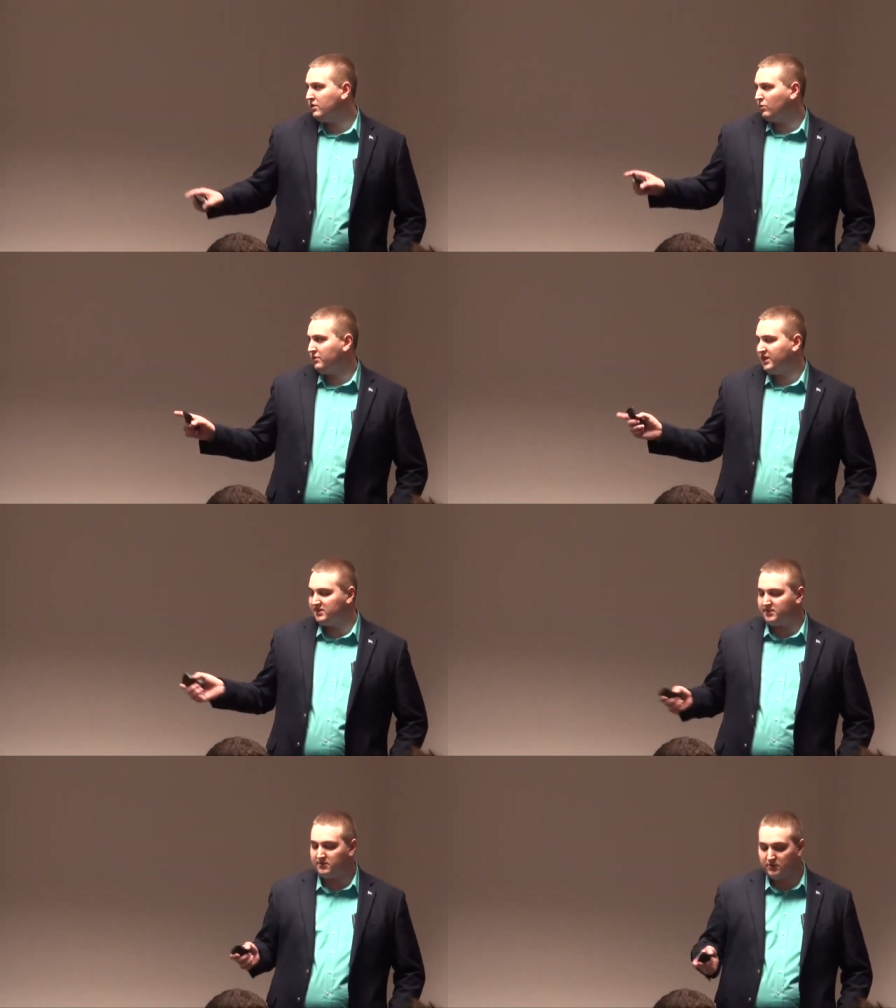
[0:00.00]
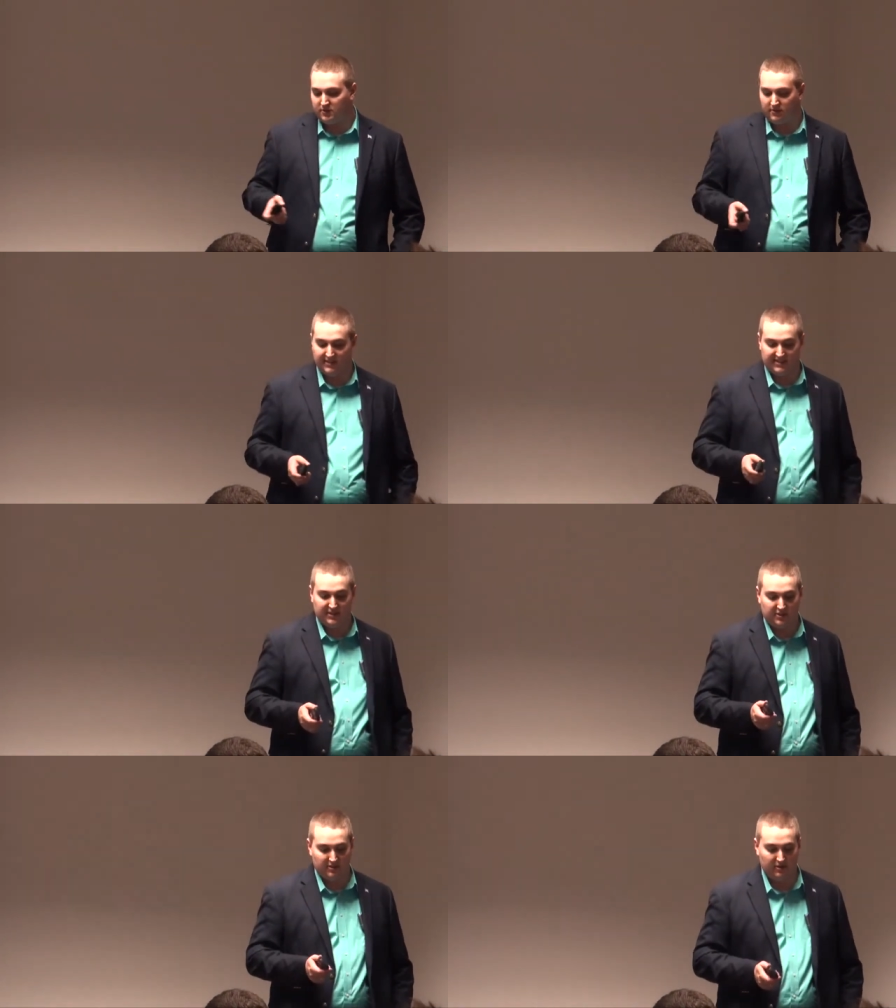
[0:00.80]
were the
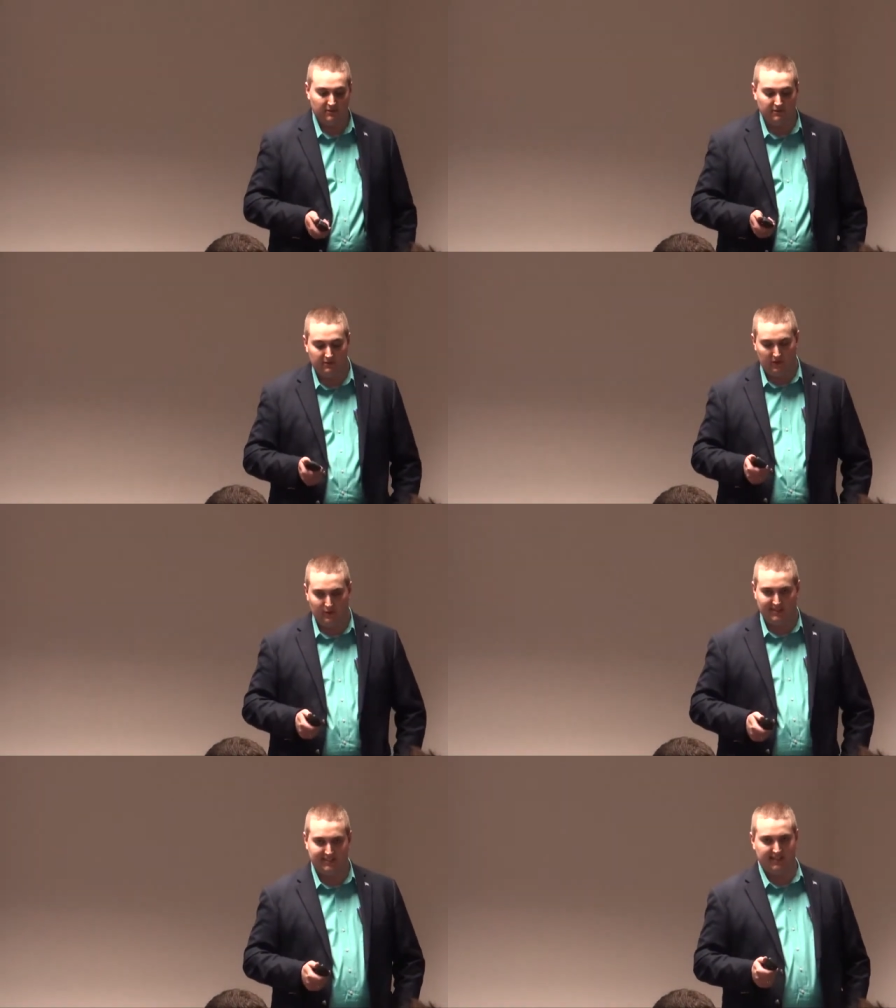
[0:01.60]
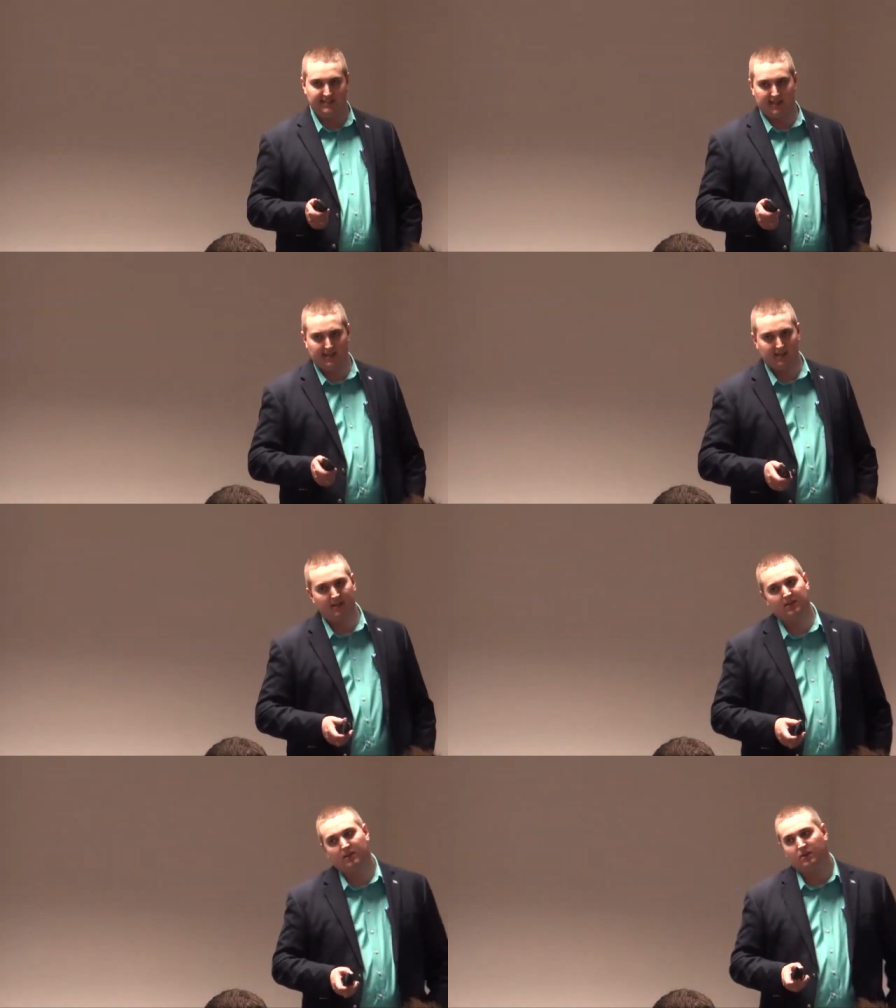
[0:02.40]
institutionalization of UNCTAD,
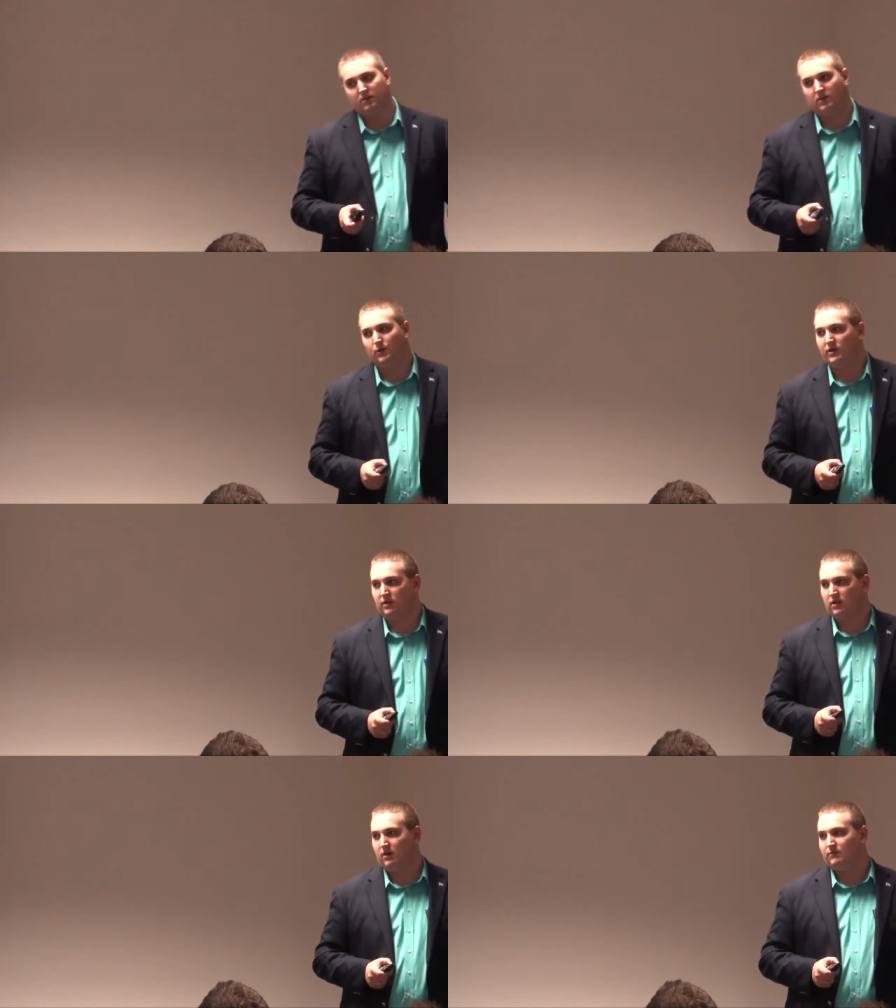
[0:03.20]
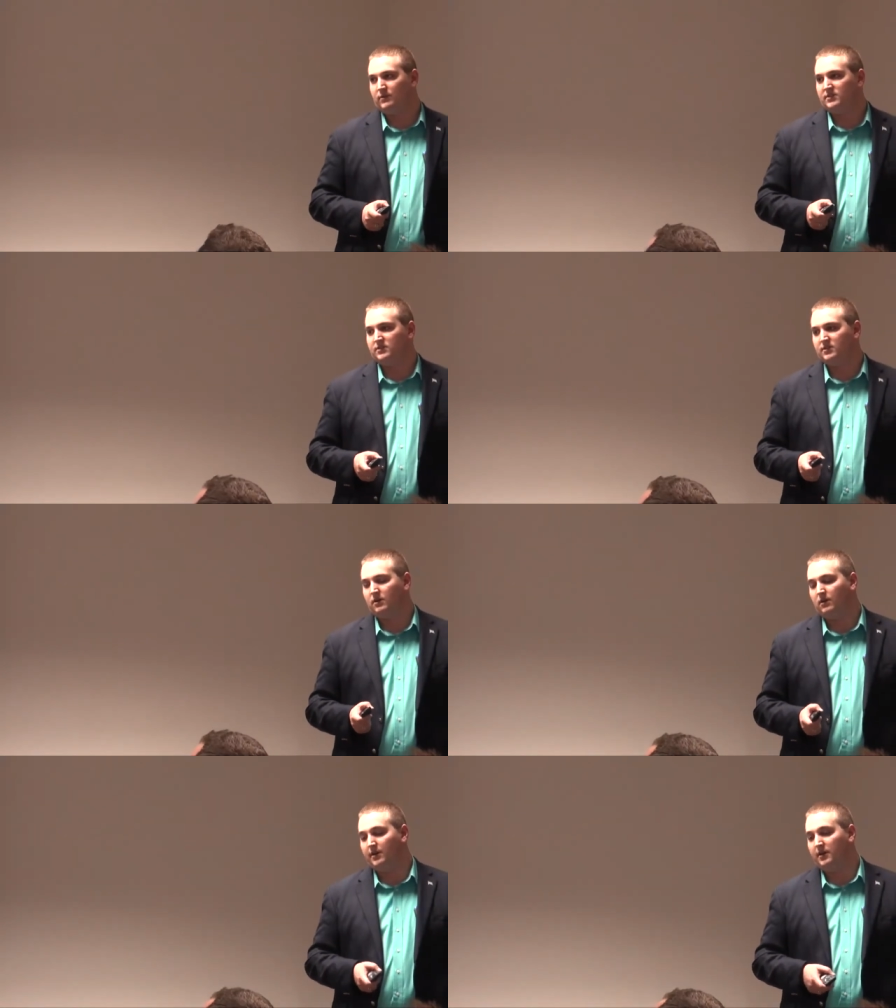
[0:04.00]
the UN Conference
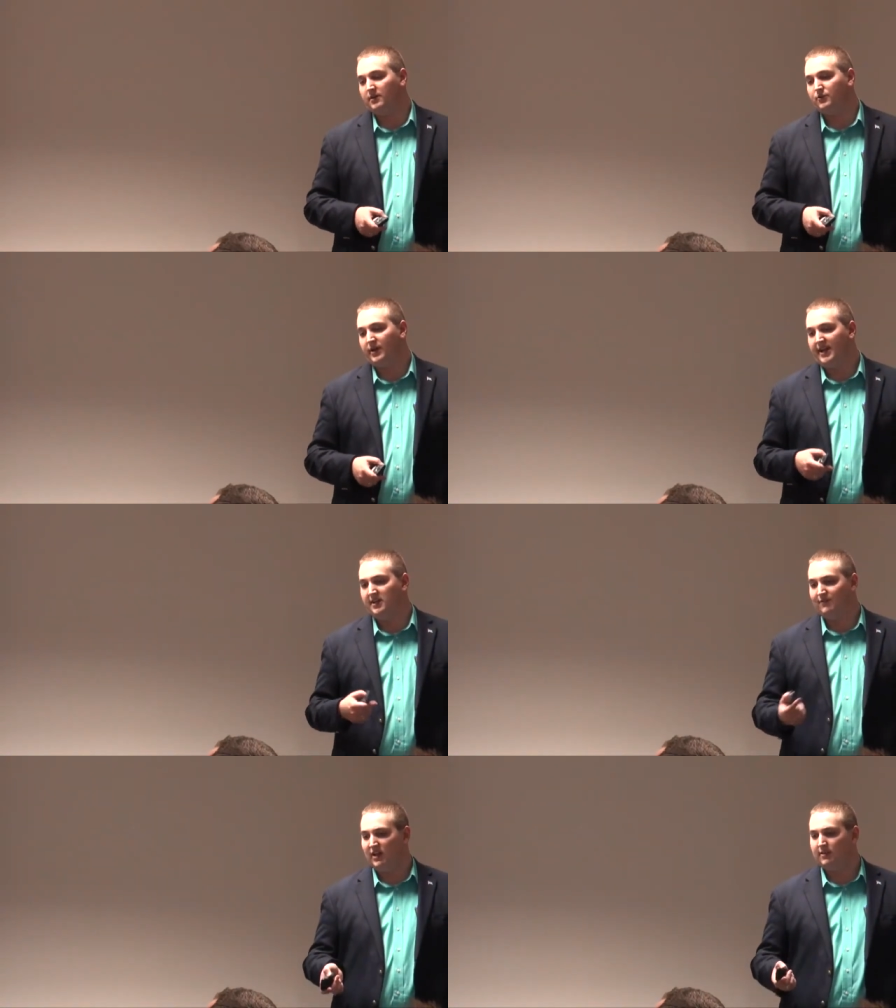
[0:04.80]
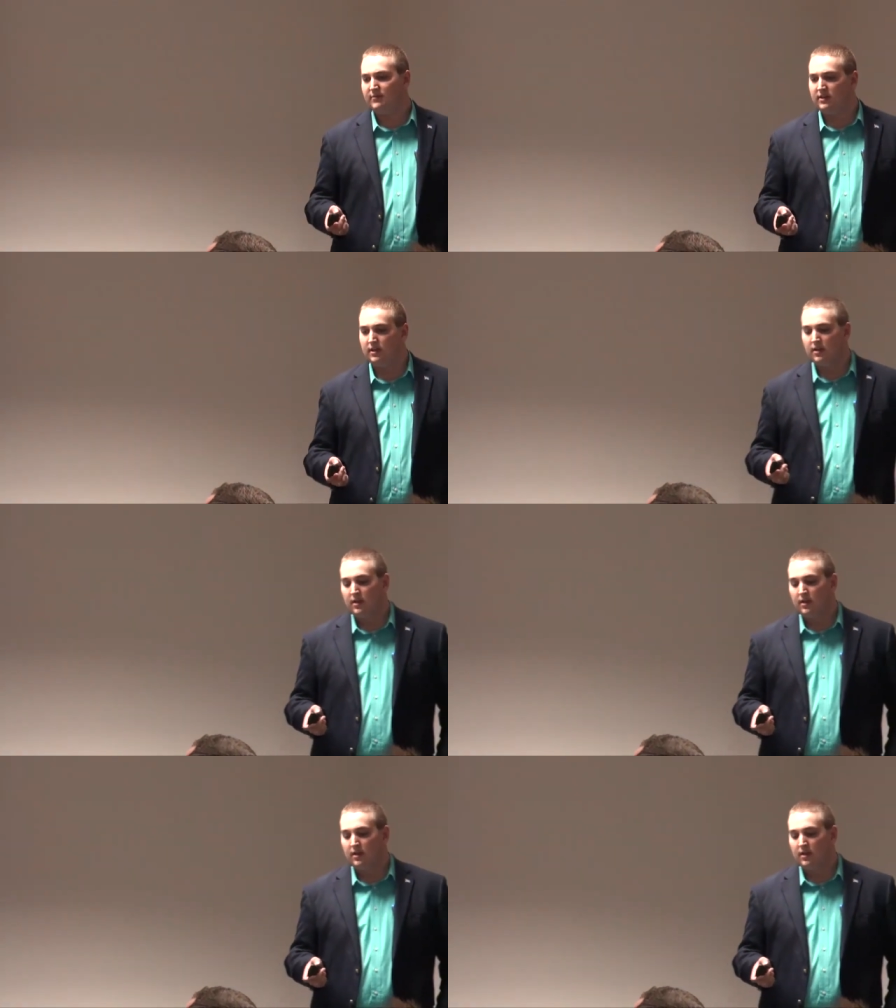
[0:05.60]
on uh, Trade and Development.